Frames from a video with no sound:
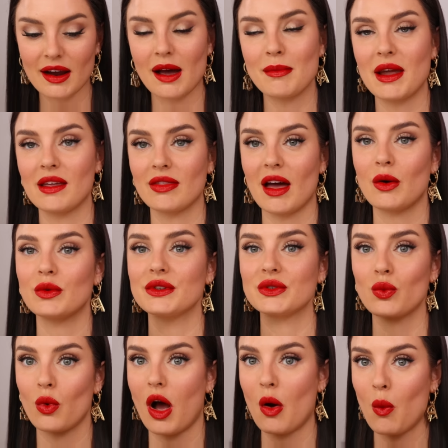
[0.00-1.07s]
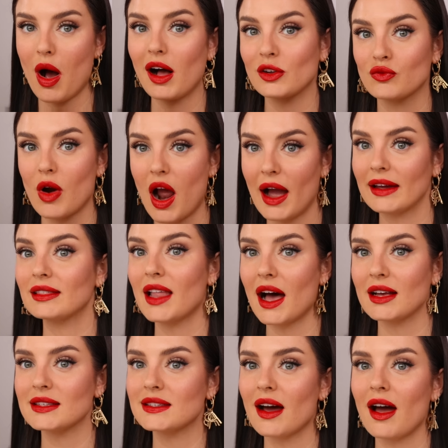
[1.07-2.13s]
I mean, that was a wild ride
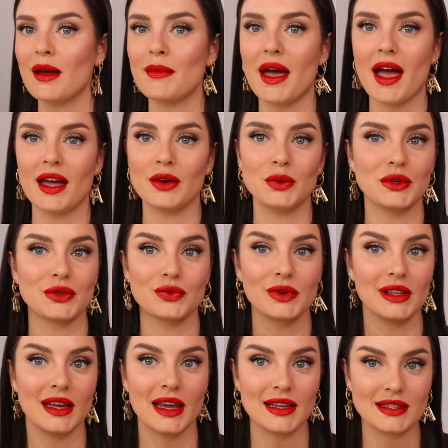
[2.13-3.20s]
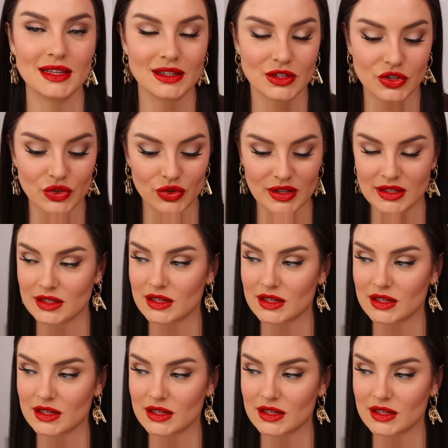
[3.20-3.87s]
last time and it was really easy to do this